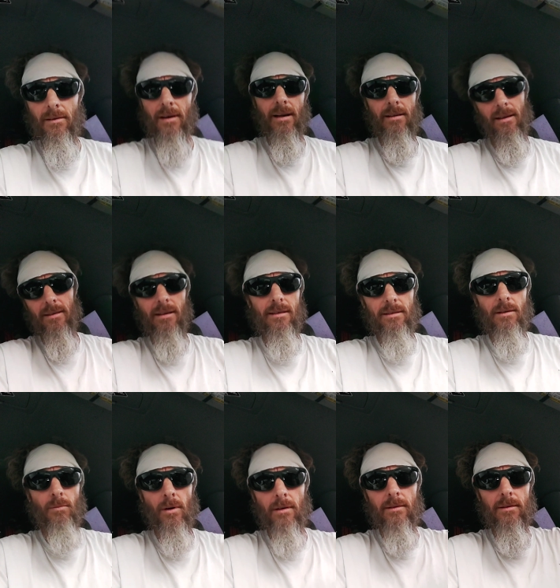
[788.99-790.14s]
All right. That's how this shit
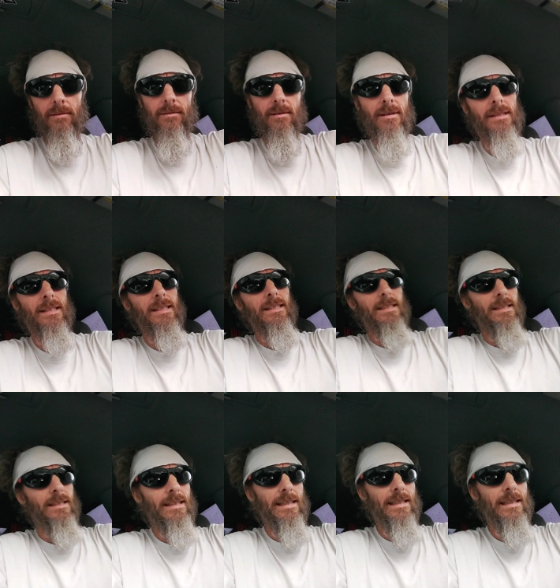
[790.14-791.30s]
works.
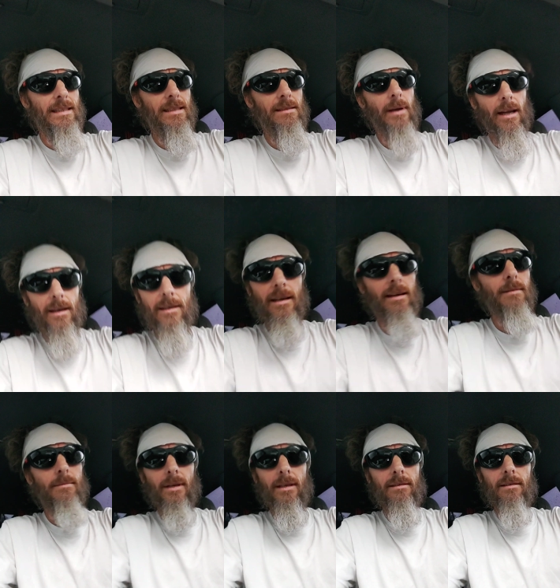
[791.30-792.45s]
And meditate
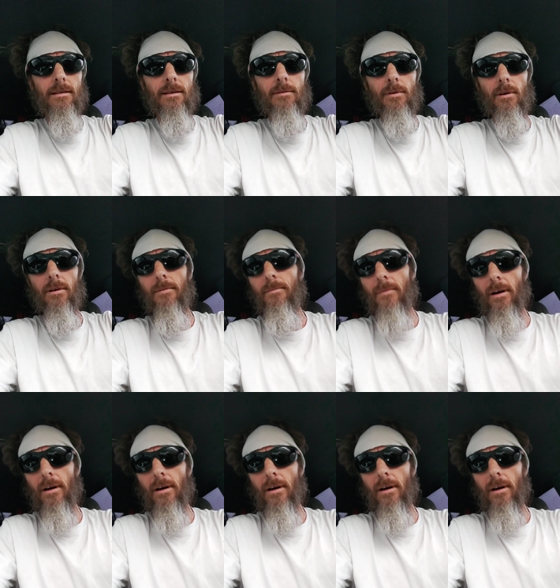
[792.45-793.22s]
because it's good for you.